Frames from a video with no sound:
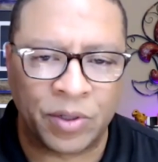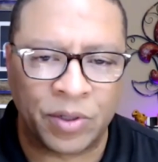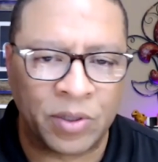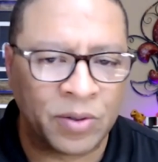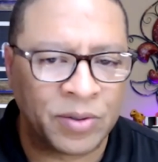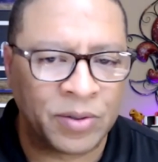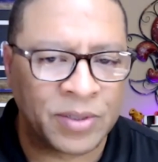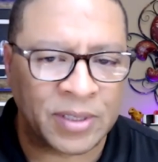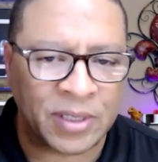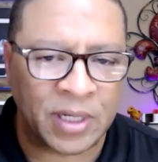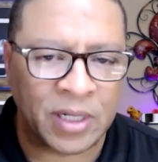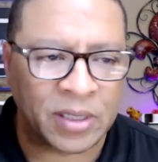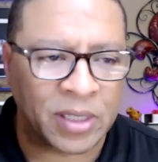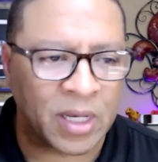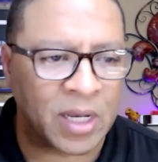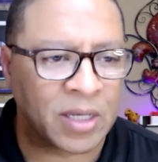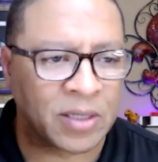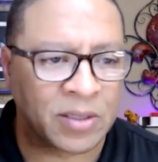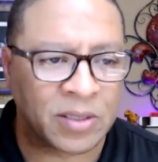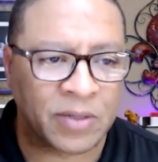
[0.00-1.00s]
You see
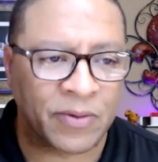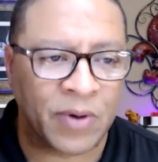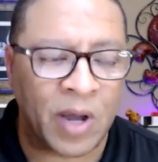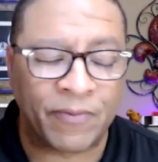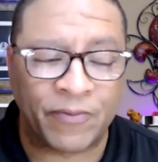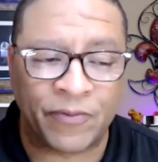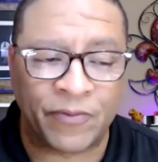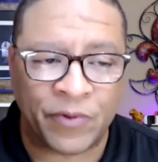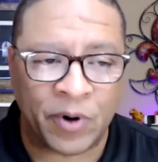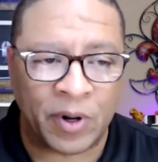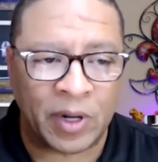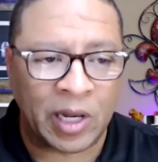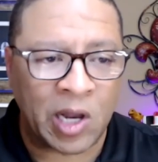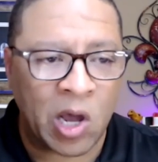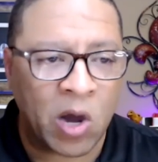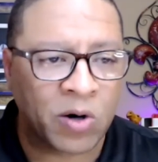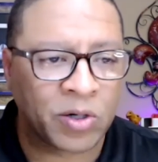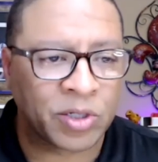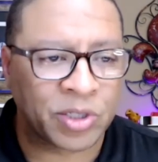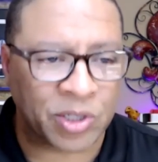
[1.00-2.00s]
things for
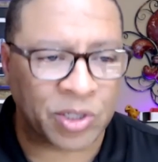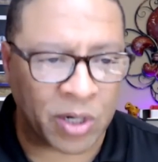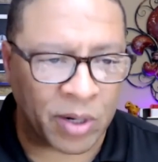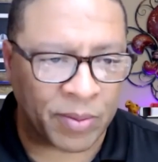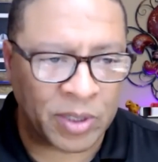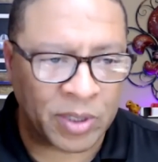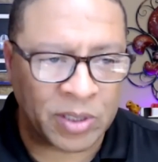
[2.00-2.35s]
long term.